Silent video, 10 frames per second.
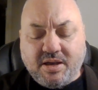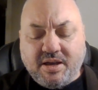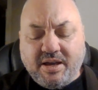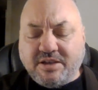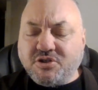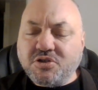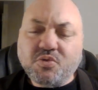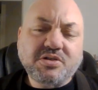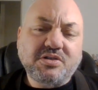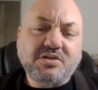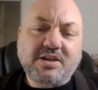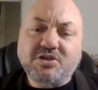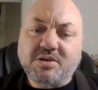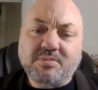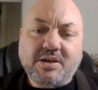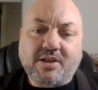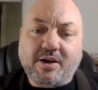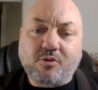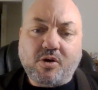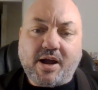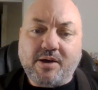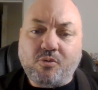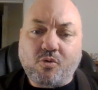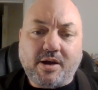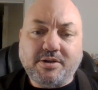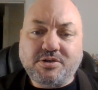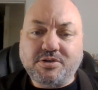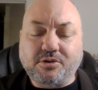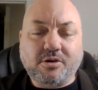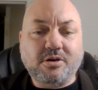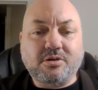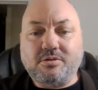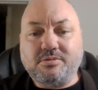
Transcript: he just wasn't teaching me like what I wanted to learn.